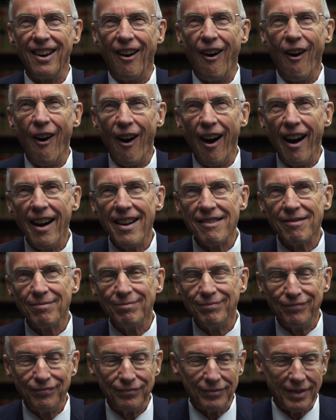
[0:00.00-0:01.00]
to heart,
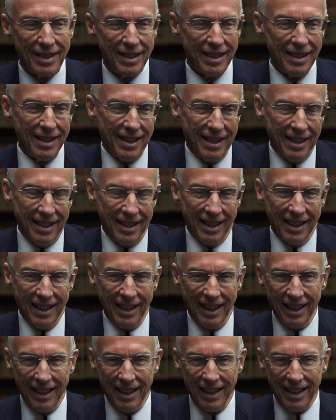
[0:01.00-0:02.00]

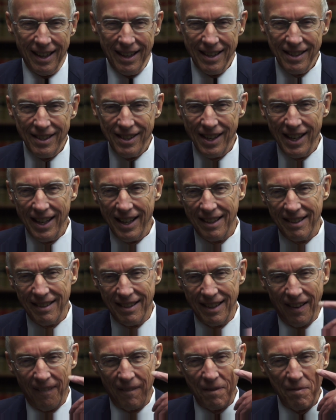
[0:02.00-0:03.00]
and I said
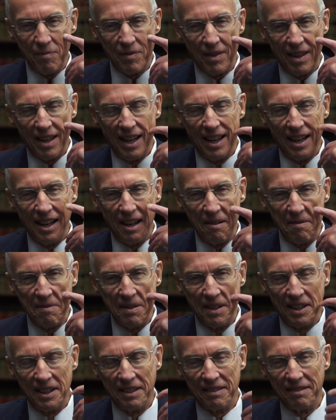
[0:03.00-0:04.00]
to
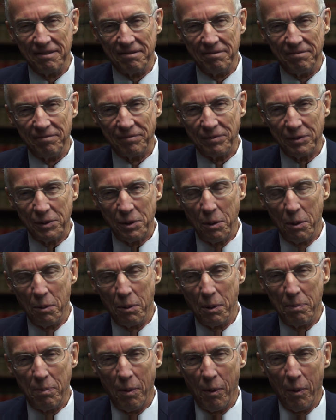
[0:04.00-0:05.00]
a
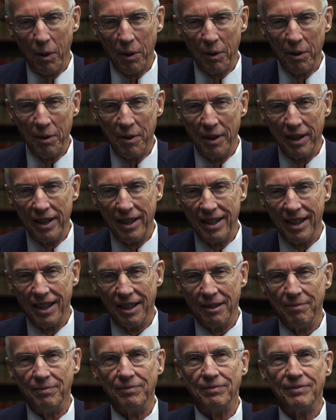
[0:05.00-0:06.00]
reporter
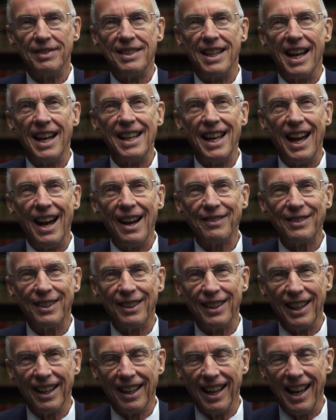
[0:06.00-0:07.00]
the day
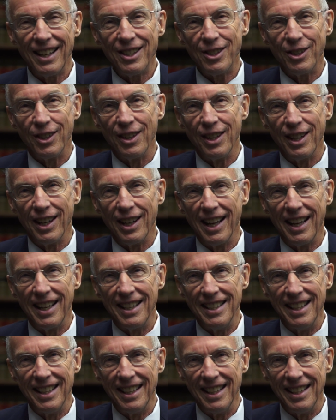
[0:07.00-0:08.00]
after the election that I
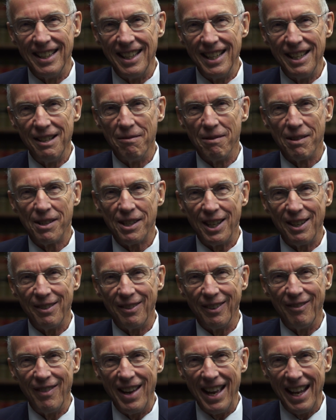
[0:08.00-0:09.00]
did indeed receive
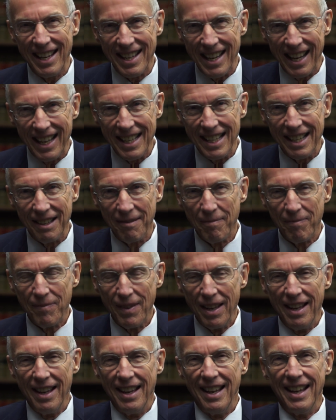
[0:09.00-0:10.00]
a mandate,
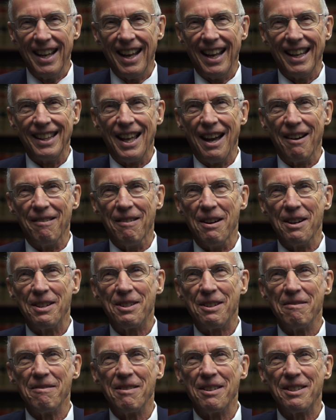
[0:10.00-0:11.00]
and that was
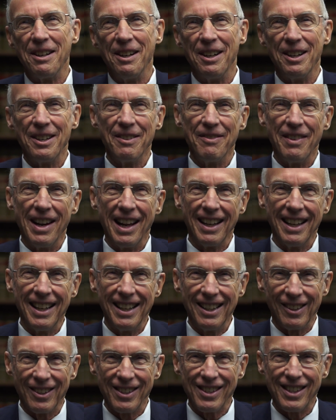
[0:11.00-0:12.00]
to return to my
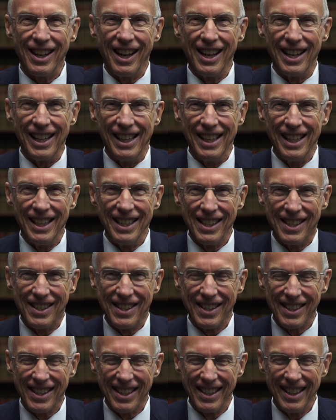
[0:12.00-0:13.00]
legal
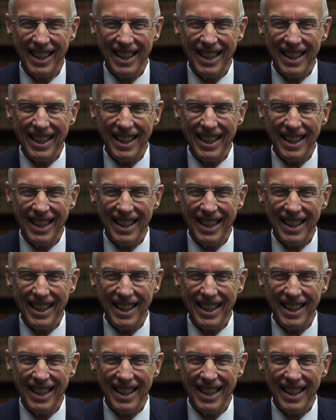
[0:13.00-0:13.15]
studies.